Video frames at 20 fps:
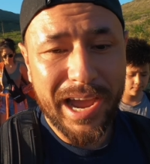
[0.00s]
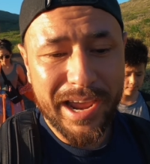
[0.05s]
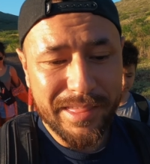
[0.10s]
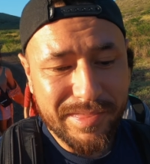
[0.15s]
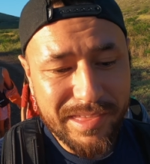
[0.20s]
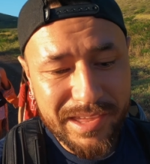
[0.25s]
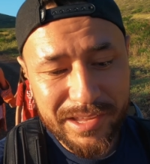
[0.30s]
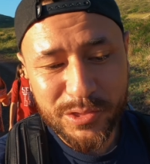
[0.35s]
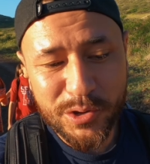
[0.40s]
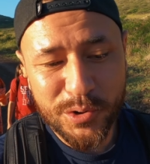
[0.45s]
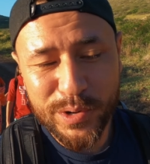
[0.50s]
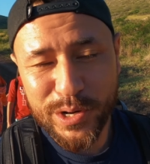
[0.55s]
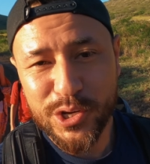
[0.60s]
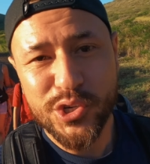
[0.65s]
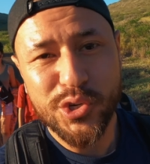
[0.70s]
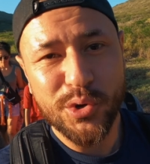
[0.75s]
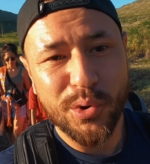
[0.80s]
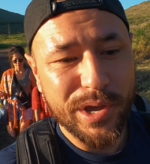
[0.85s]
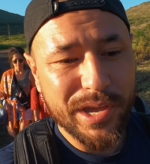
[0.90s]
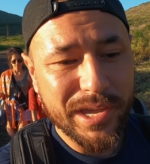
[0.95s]
I think they're
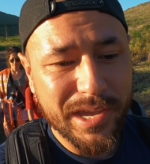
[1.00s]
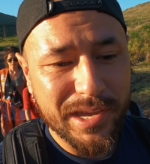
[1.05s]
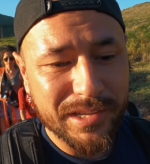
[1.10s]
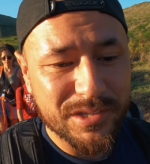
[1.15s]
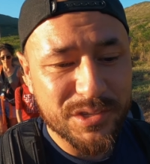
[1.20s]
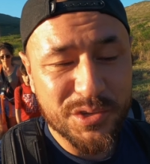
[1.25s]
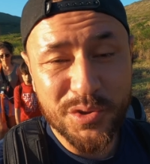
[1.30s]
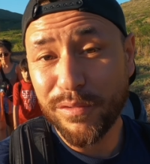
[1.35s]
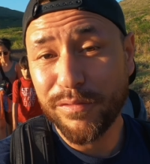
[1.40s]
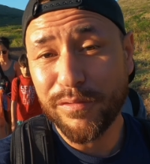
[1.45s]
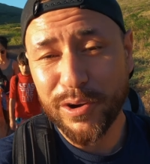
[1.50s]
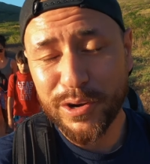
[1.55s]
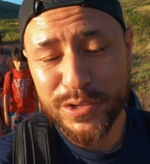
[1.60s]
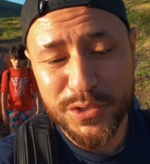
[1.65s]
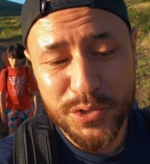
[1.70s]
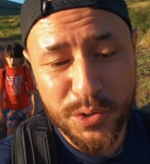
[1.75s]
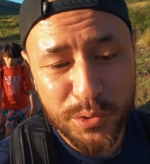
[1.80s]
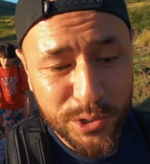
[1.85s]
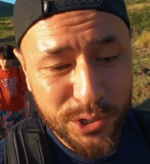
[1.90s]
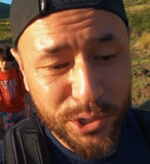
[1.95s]
enjoying it. So far
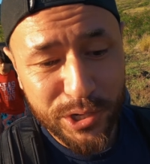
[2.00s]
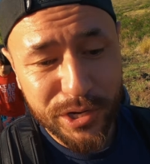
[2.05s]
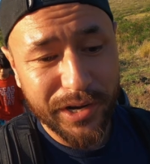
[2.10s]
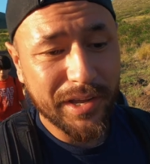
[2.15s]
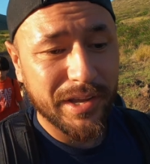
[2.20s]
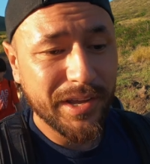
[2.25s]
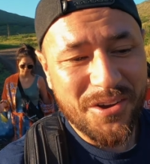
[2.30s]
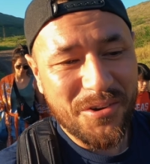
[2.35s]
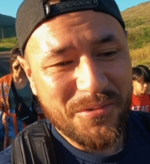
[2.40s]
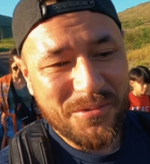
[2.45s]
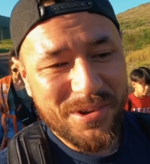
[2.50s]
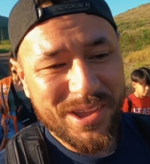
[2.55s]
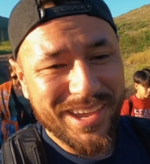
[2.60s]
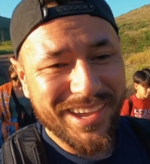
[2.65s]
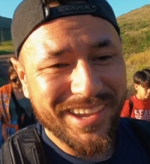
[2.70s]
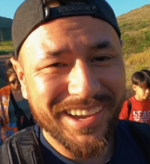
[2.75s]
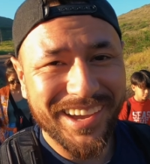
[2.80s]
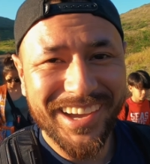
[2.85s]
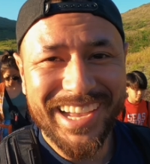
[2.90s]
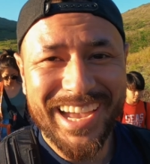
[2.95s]
so good.
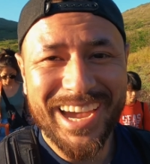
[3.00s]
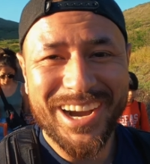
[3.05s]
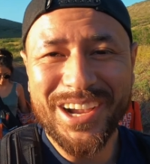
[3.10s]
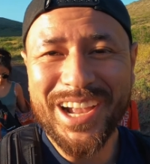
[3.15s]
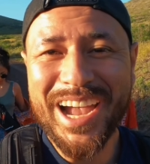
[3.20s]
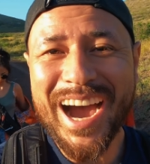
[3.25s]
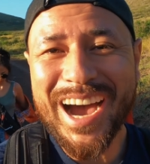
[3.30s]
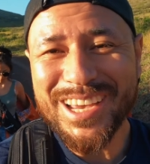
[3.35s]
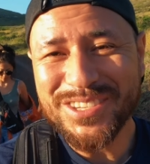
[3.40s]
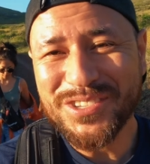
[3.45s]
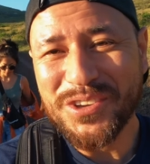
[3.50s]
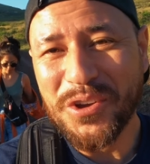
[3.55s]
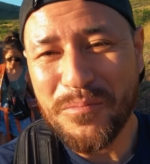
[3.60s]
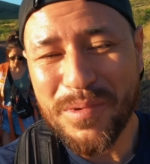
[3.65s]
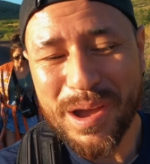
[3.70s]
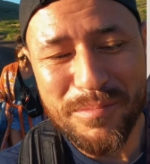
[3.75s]
We got a Costco